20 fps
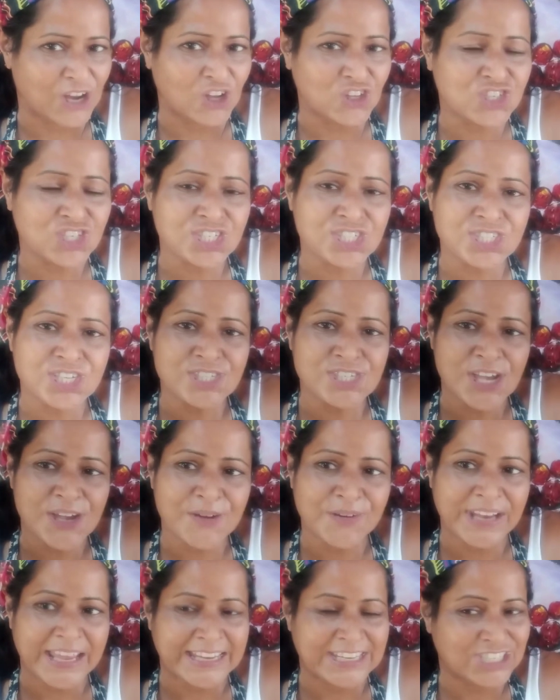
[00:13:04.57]
not, just a
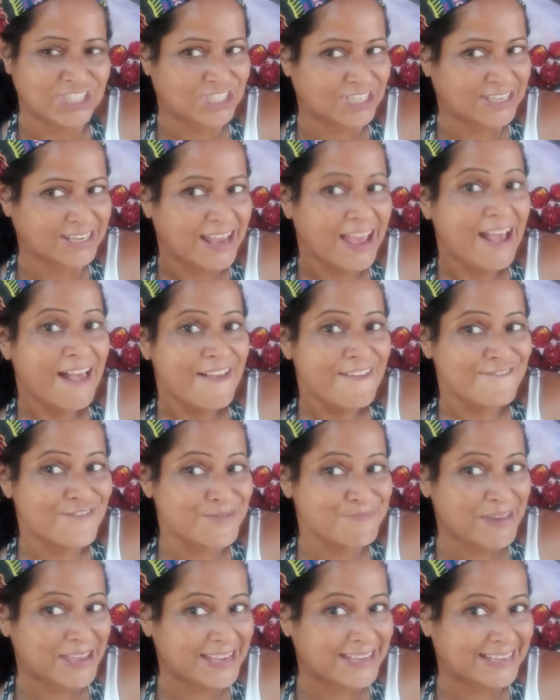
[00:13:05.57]
donation
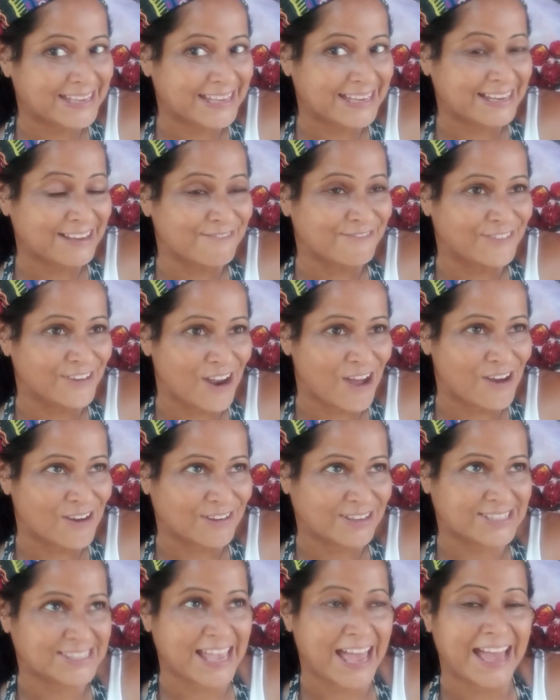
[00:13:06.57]
for making
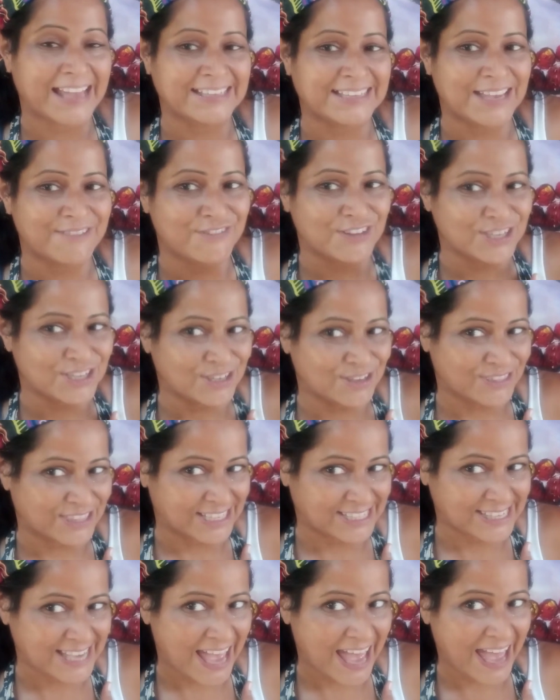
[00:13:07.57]
vlogs and giving you
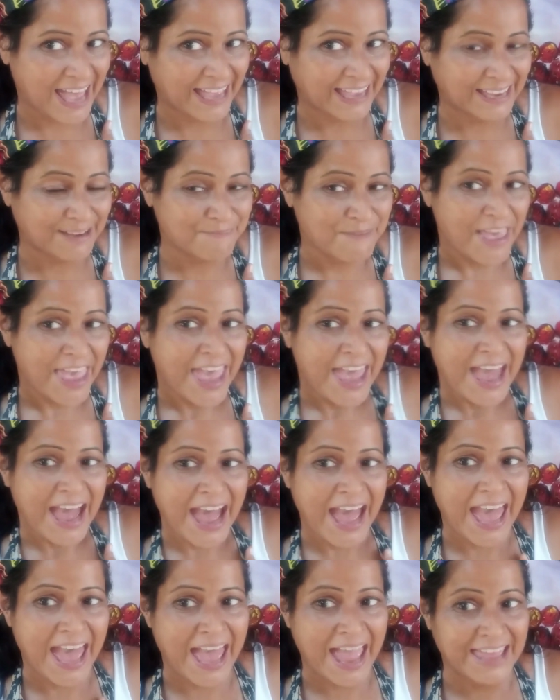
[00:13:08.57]
the time
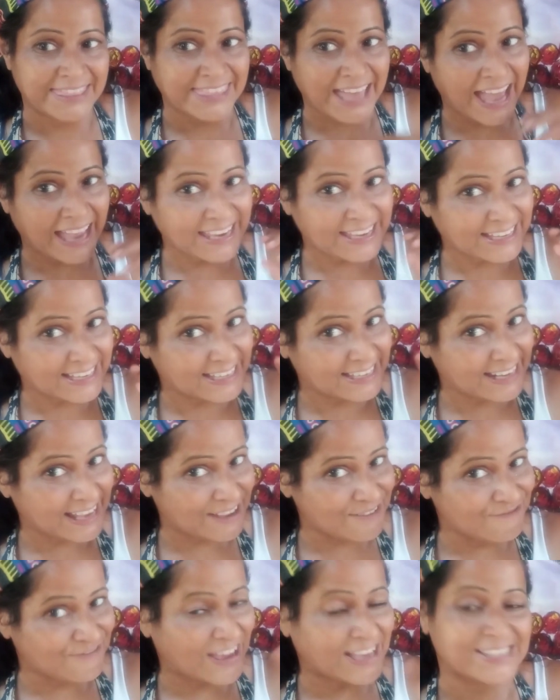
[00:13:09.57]
that I can
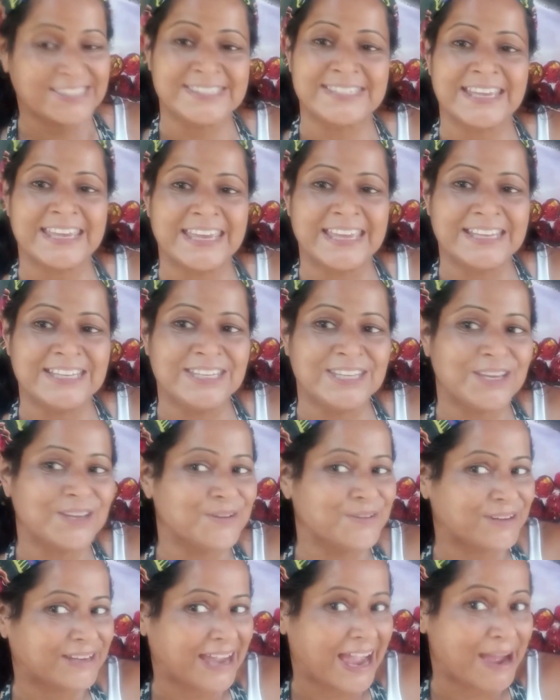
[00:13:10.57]
invest in
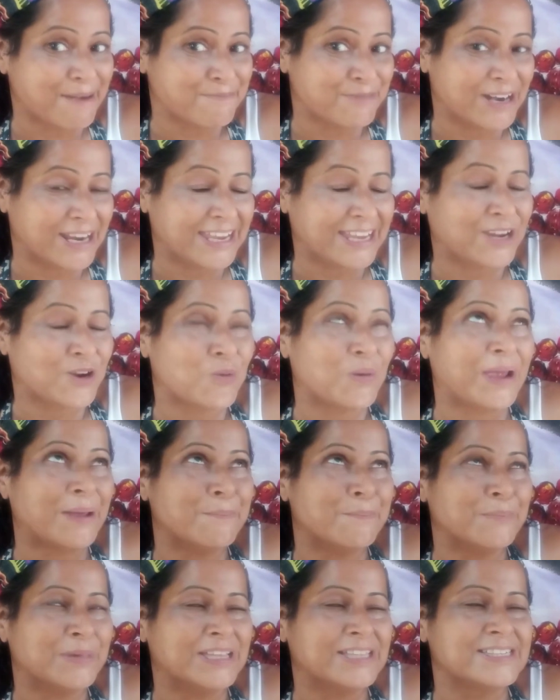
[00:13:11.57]
new camera
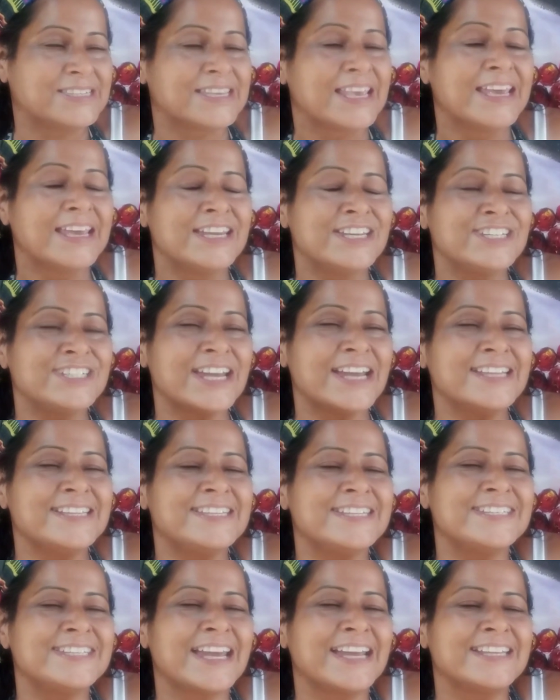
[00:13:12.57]
equipment.
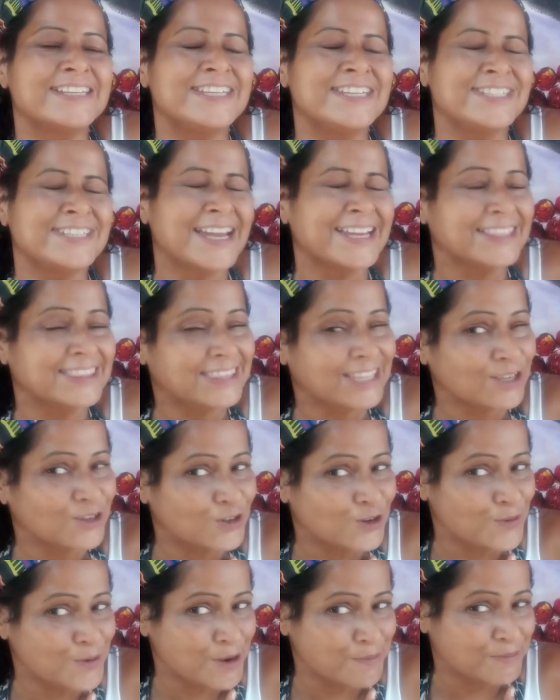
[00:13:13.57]
Shanti shanti shanti,
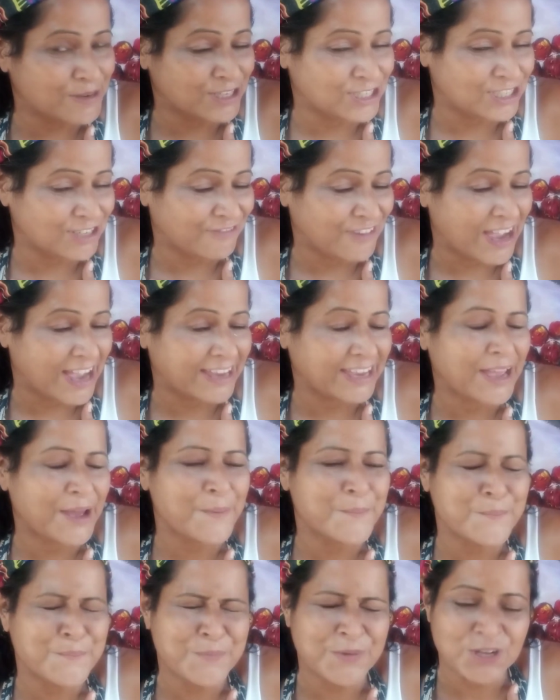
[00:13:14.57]
Om Namah
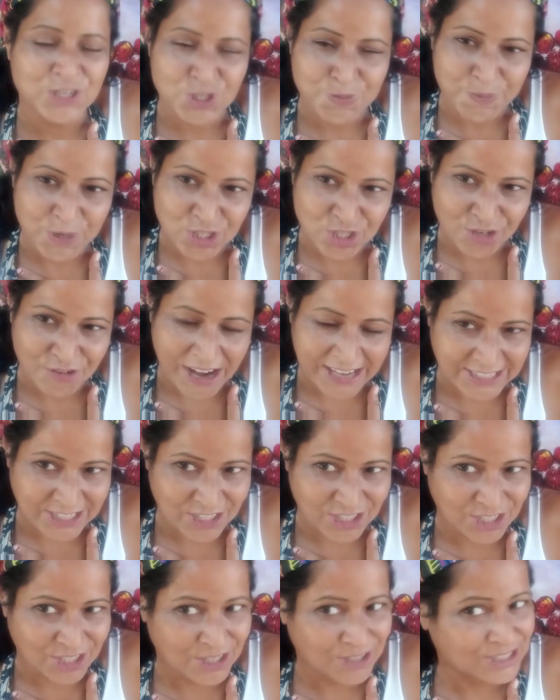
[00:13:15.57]
Shivaya. Much
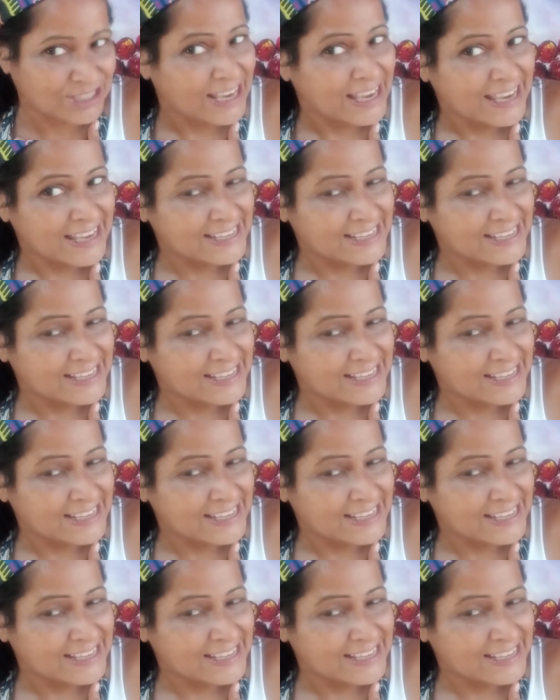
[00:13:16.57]
gratitude